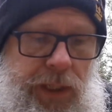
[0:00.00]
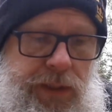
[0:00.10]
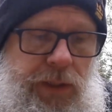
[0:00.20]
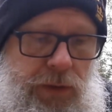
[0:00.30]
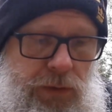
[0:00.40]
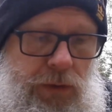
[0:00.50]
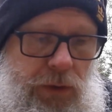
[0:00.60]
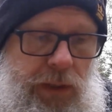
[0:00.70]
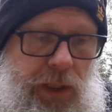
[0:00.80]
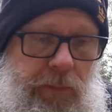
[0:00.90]
It's a
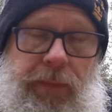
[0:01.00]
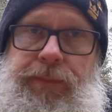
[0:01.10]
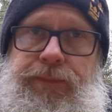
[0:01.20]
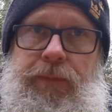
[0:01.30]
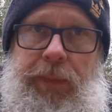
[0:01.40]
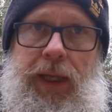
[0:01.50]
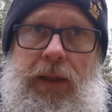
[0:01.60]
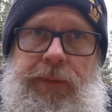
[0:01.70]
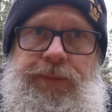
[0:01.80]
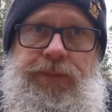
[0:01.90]
good-looking
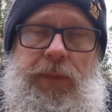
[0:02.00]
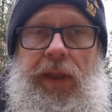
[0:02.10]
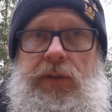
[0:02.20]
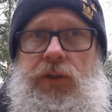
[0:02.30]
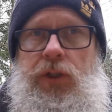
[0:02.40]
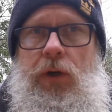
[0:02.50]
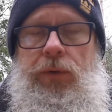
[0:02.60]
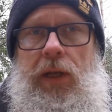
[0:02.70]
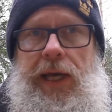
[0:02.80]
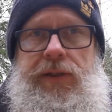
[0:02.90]
meal.
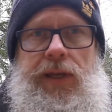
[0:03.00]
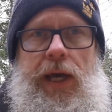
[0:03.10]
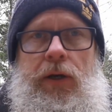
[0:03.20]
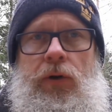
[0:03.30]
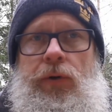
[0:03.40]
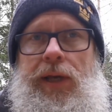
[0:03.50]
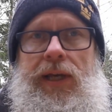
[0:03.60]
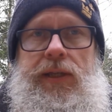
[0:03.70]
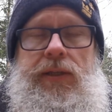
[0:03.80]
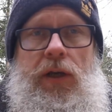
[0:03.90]
So the last
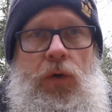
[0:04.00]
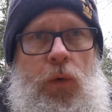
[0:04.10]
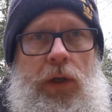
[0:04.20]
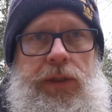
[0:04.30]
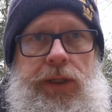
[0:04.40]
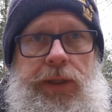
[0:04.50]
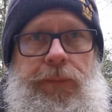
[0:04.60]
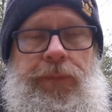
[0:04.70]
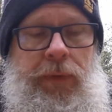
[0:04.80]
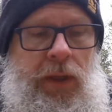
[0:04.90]
category is
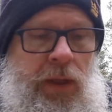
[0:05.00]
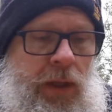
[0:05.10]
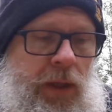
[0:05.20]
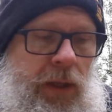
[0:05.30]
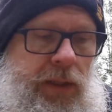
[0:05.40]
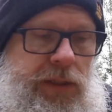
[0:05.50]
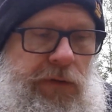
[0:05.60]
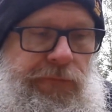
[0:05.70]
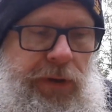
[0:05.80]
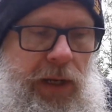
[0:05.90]
quality.
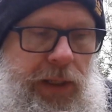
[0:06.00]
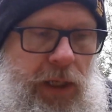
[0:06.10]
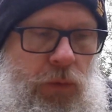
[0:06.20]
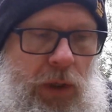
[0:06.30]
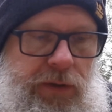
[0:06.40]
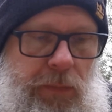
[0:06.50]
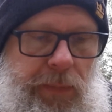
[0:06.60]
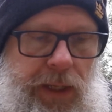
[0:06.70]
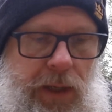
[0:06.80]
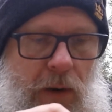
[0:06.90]
Does it feel like a
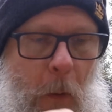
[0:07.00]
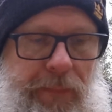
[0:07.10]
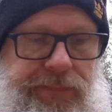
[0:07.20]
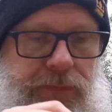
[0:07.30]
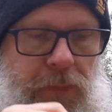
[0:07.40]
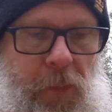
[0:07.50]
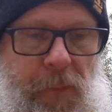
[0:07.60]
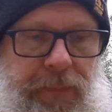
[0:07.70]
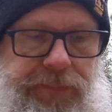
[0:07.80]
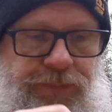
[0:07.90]
quality meal?
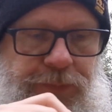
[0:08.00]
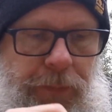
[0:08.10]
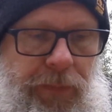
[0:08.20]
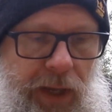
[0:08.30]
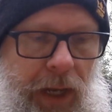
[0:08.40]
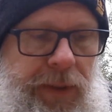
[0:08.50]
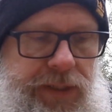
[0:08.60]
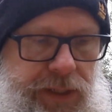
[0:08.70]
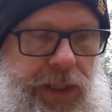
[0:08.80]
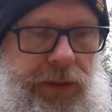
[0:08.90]
I
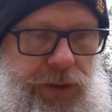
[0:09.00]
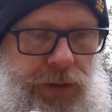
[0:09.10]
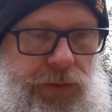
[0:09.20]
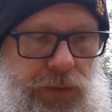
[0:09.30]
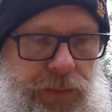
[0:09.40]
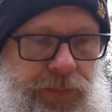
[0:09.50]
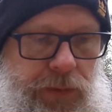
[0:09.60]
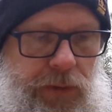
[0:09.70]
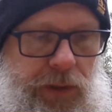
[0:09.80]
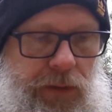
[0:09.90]
must say it do.
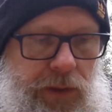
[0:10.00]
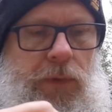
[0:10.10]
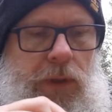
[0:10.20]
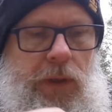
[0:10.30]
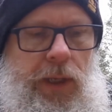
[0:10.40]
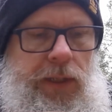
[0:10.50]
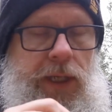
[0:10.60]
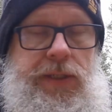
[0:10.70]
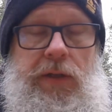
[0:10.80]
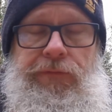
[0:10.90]

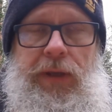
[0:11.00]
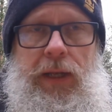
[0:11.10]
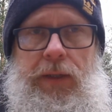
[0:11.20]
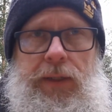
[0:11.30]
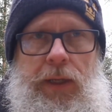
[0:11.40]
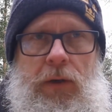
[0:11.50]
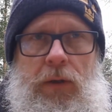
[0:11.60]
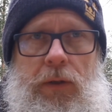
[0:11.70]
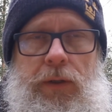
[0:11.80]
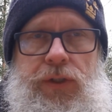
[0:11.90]
It doesn't feel like
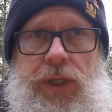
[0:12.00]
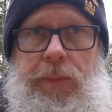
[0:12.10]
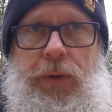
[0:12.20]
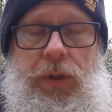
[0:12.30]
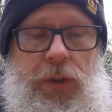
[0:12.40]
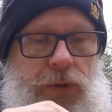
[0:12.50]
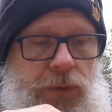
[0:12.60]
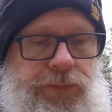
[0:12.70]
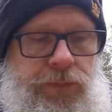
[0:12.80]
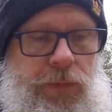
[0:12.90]
gone cheap on
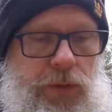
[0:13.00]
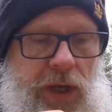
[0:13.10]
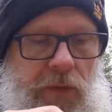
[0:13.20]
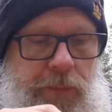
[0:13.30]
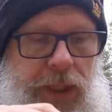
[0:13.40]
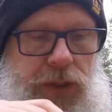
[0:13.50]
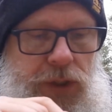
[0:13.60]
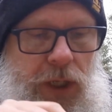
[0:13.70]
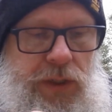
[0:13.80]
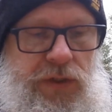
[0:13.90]
you. You have
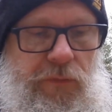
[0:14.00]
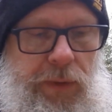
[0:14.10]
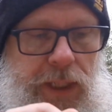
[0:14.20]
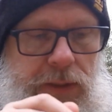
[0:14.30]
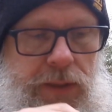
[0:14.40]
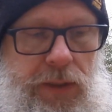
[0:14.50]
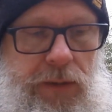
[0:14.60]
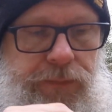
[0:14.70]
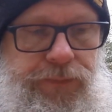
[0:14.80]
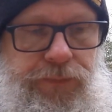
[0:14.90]
big chunks of
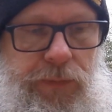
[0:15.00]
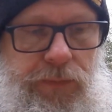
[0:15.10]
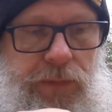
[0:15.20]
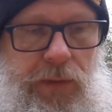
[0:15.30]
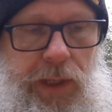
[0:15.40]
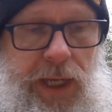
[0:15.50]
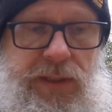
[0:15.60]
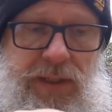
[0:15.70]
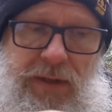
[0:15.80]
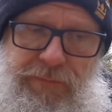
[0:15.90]
meat.
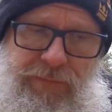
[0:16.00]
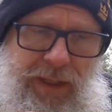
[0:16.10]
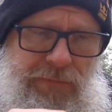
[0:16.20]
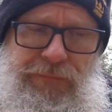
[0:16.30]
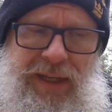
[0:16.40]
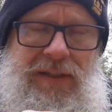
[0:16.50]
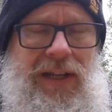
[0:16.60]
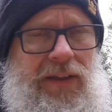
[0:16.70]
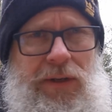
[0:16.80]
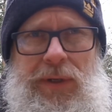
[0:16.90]
Actually, it
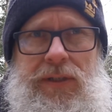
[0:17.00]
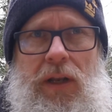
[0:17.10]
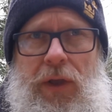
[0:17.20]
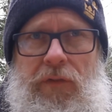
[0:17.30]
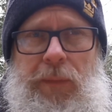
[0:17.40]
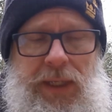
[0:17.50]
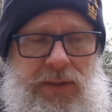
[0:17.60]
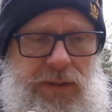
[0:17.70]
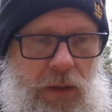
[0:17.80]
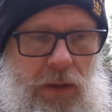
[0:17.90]
feels like there is a lot of
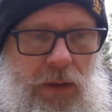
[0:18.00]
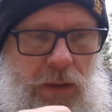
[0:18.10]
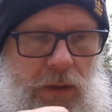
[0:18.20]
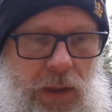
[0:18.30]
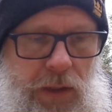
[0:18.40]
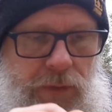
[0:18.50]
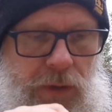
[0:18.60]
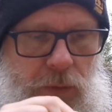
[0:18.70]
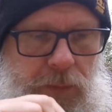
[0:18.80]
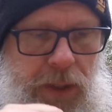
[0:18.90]
meat,
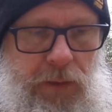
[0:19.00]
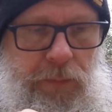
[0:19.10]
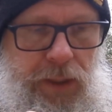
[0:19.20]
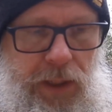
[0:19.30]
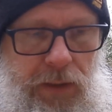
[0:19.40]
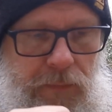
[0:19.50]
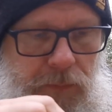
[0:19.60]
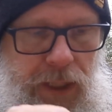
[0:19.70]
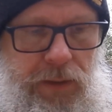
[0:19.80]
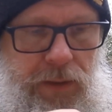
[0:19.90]
even though it might
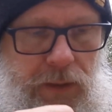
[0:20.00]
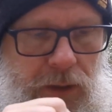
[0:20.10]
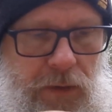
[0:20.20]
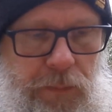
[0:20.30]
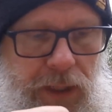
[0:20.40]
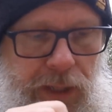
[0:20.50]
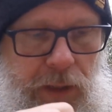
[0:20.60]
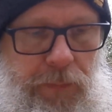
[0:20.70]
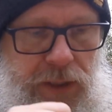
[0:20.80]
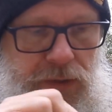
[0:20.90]
not be
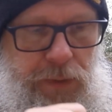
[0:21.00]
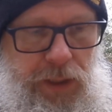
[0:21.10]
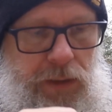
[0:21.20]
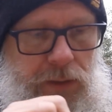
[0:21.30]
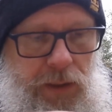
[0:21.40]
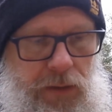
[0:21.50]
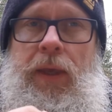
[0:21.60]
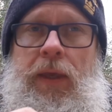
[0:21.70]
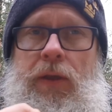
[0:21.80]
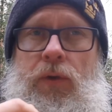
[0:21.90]
that much. But
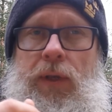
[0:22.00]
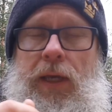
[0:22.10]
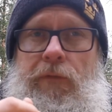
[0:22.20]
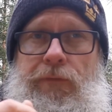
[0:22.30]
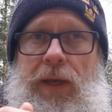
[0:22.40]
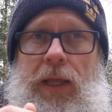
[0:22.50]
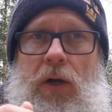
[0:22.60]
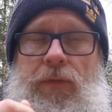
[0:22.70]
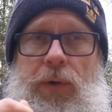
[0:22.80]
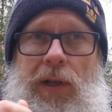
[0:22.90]
you get a
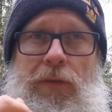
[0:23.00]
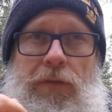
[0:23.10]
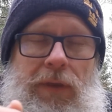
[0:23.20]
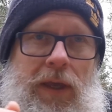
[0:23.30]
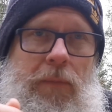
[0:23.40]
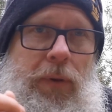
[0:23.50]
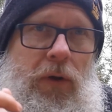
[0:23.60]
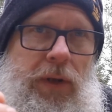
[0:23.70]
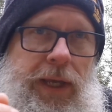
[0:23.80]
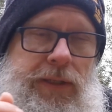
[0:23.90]
feeling of a real thick
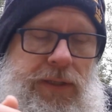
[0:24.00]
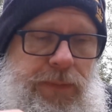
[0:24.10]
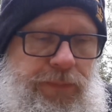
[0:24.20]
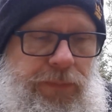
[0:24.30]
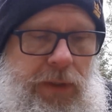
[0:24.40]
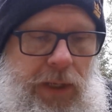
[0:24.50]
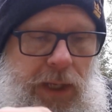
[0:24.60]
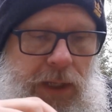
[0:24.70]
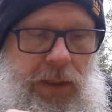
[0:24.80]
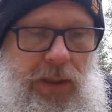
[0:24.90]
bolognese,
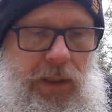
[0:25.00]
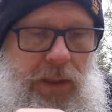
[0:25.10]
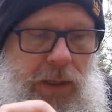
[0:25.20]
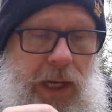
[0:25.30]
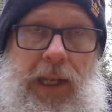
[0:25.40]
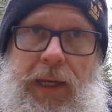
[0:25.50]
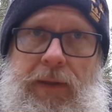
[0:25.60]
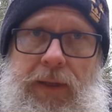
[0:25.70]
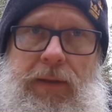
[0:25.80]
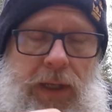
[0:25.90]
and I
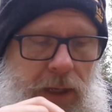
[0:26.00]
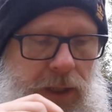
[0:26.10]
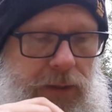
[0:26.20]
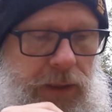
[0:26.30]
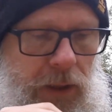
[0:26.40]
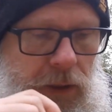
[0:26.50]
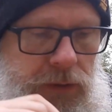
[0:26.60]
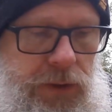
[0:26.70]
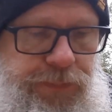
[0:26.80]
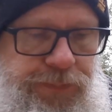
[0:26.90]
like that. I like that a
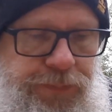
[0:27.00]
lot.